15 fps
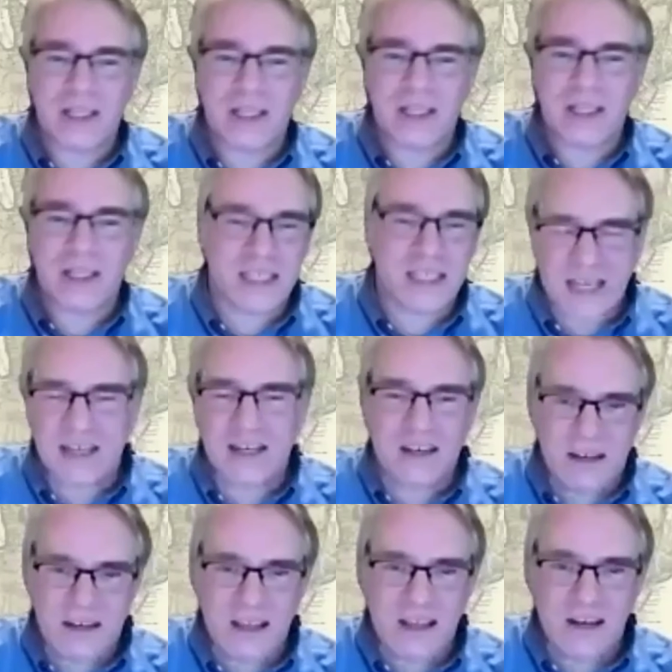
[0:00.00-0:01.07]
The Break is the one
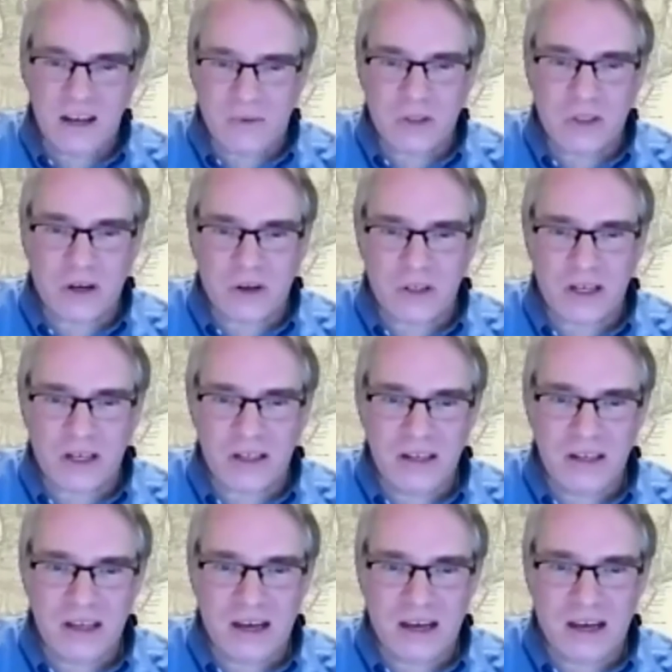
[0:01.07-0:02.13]
that's set in Nova
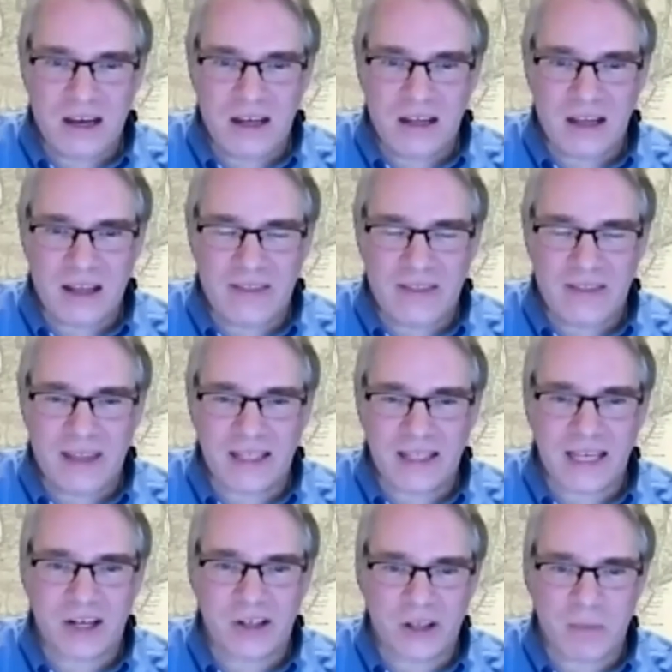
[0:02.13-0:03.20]
Scotia,
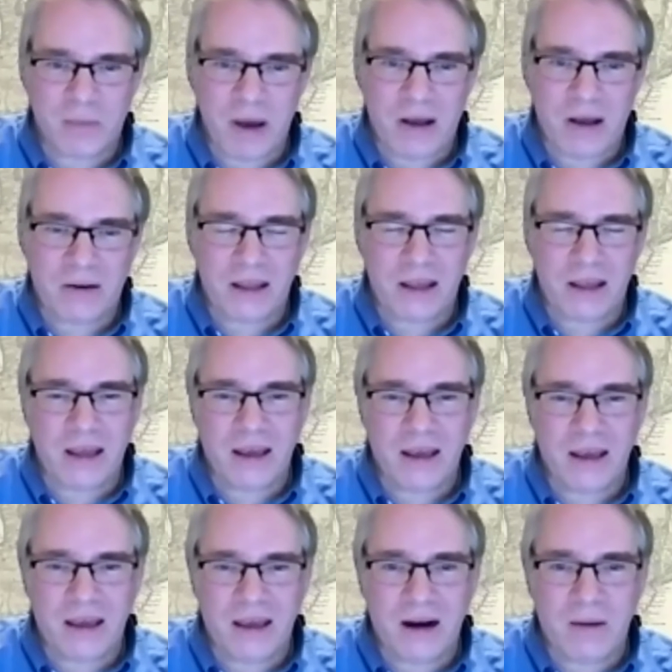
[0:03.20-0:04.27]
and it's actually
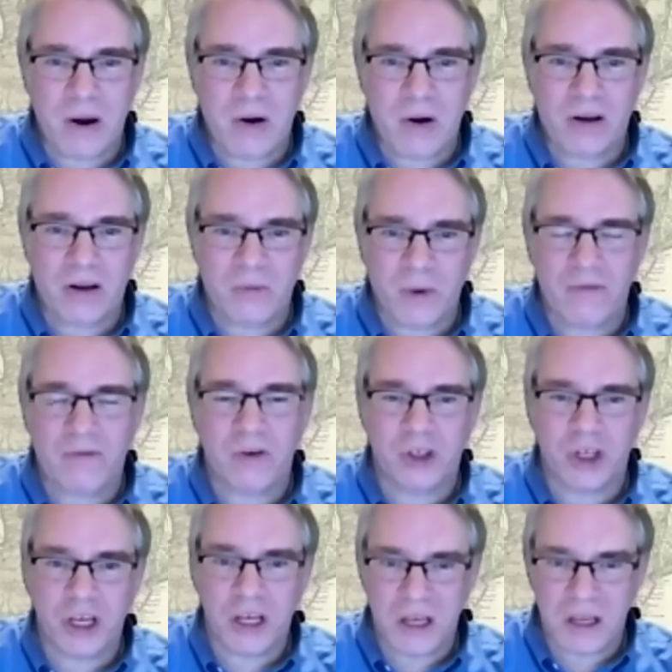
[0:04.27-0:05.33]
about an
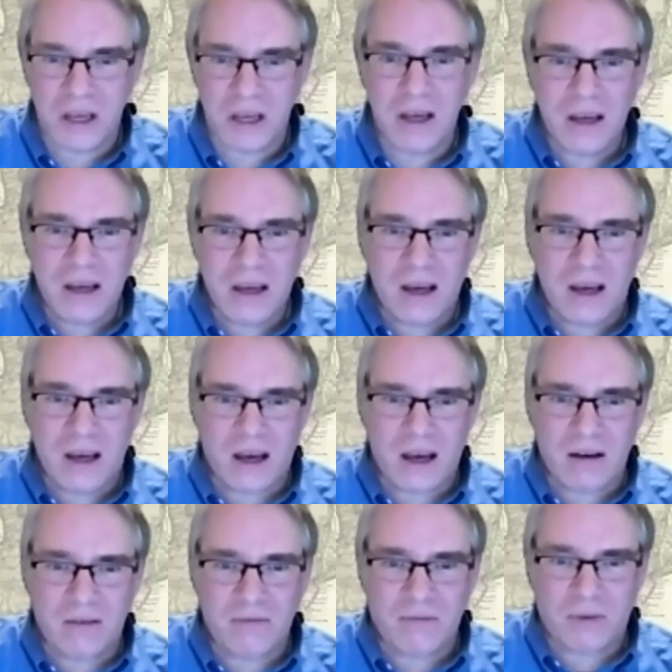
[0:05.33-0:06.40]
American
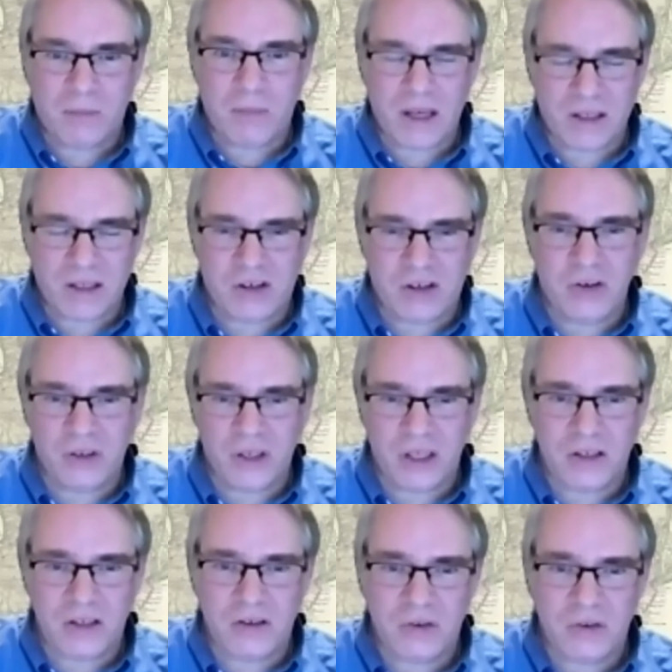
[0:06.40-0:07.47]
refugee from
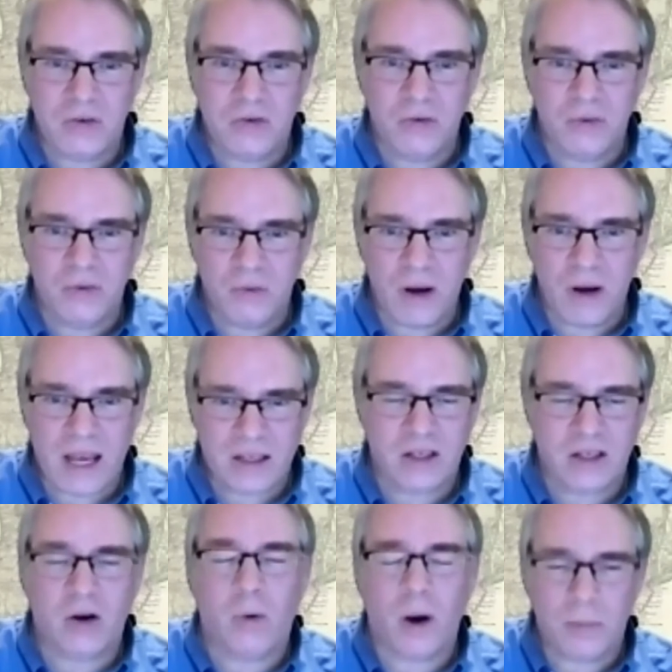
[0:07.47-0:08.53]
Massachusetts
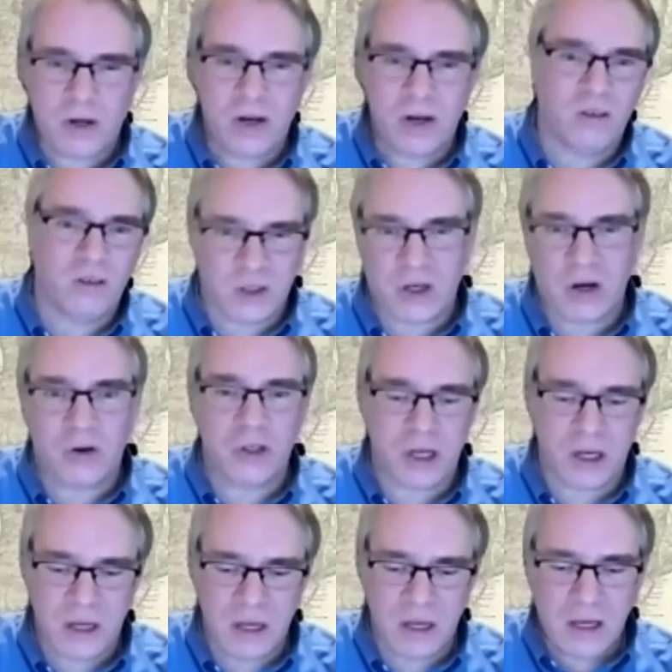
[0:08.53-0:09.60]
who has to go up to
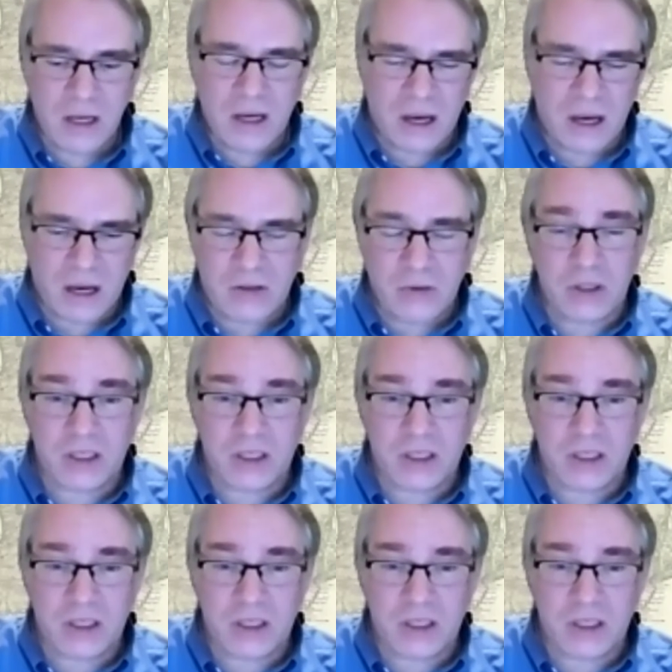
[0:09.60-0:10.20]
Nova Scotia